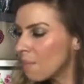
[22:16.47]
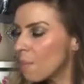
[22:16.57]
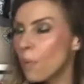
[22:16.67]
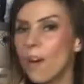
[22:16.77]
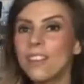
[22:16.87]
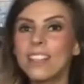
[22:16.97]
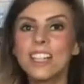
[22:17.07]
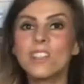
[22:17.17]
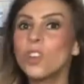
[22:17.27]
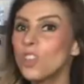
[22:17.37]
but
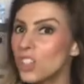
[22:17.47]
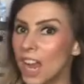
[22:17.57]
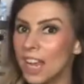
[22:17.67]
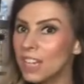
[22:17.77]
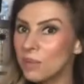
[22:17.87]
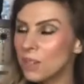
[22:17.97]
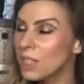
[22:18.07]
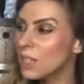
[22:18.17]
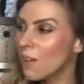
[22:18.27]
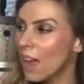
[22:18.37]
this could change when the
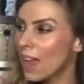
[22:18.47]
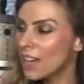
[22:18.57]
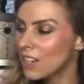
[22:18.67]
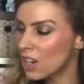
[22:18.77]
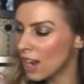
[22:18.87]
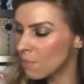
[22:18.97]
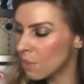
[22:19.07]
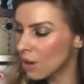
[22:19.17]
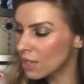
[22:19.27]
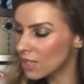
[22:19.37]
Sew Hayley Jane
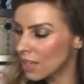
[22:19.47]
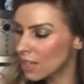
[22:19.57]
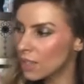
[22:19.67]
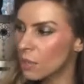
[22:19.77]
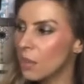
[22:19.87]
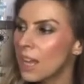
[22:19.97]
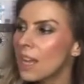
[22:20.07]
box turns up.